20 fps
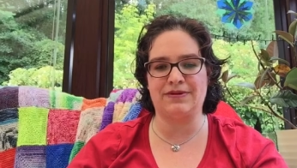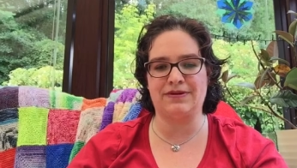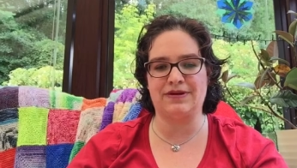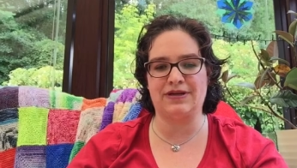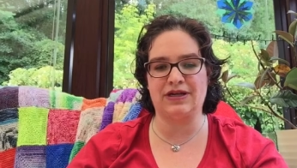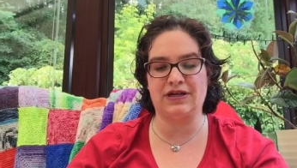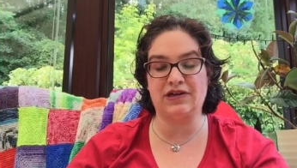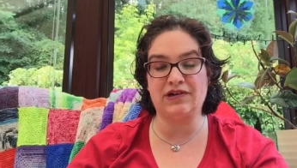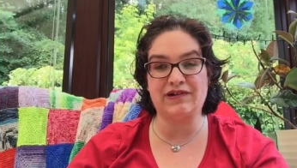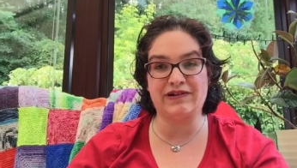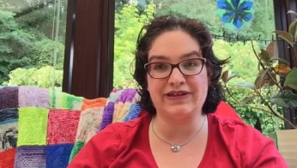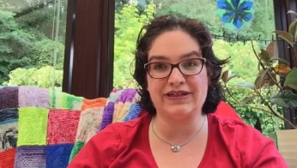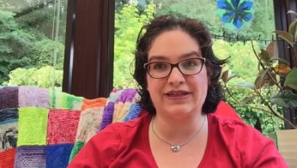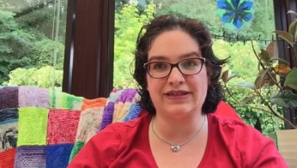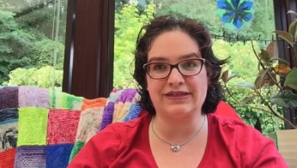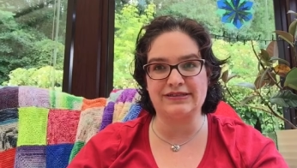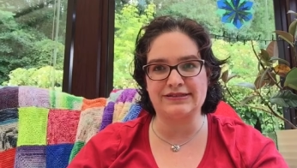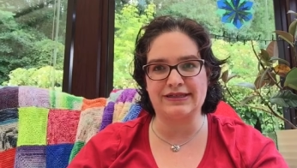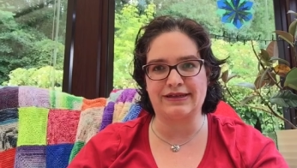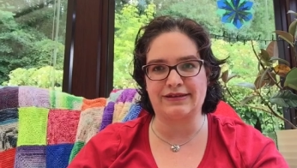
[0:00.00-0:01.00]
It currently
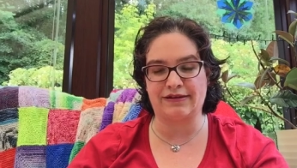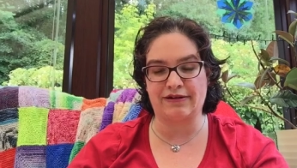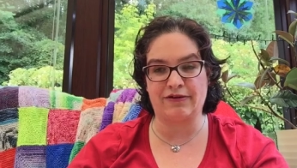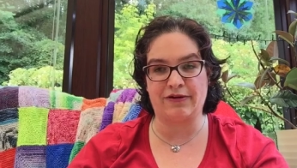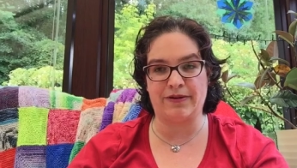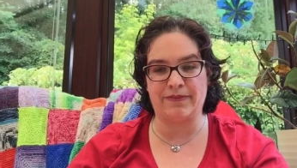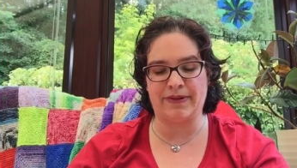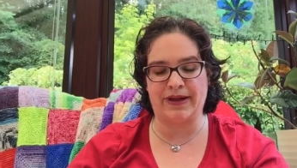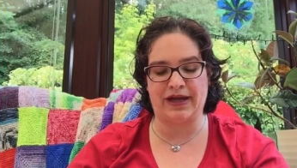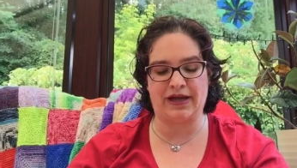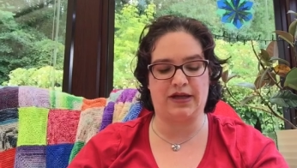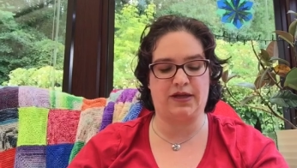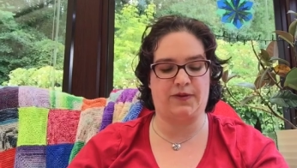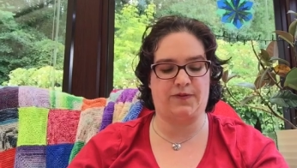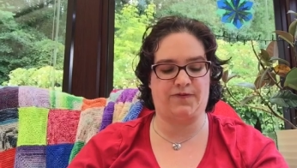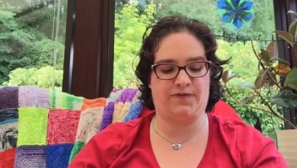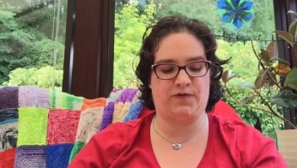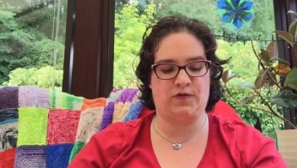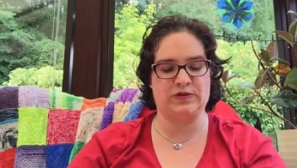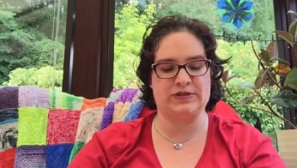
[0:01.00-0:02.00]
looks like they're going back
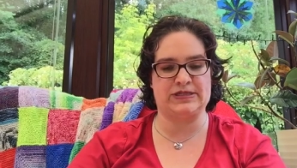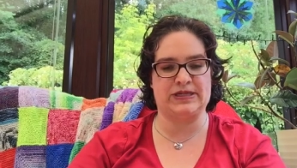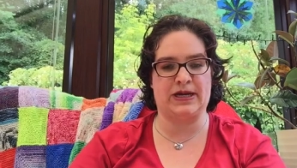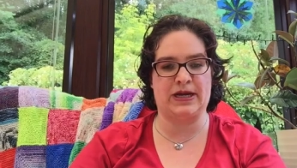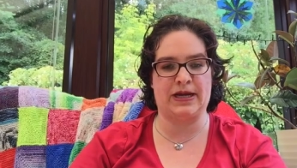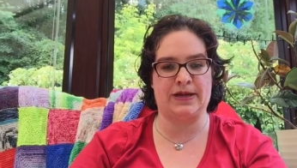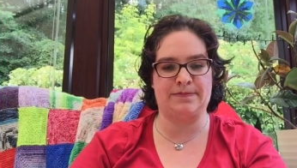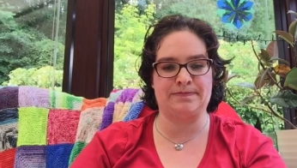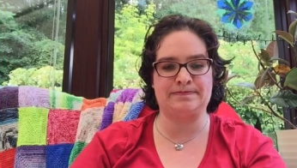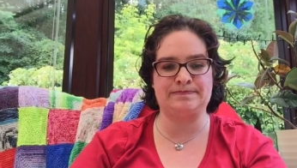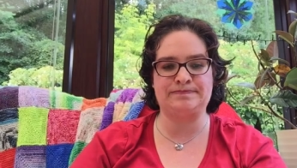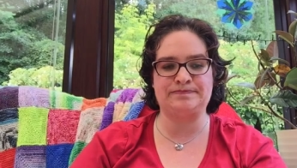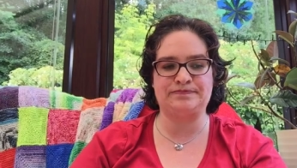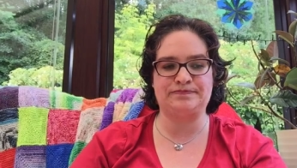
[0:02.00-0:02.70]
full time.